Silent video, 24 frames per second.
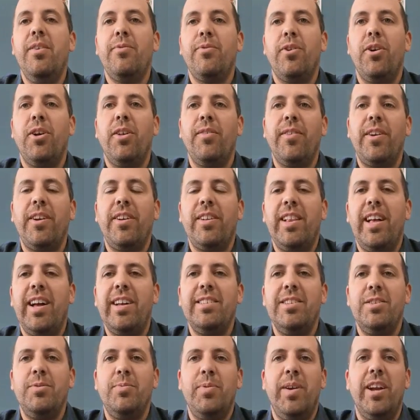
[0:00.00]
For all of our
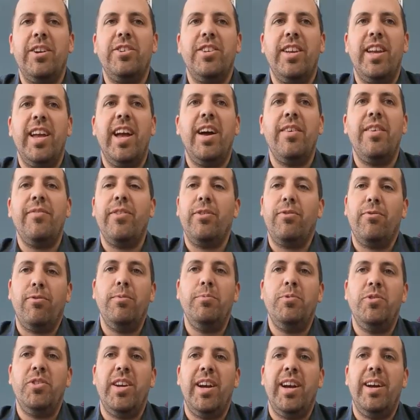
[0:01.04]
classes, we actually have a
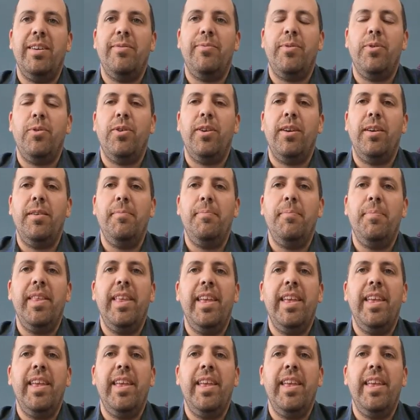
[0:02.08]
group chat for it,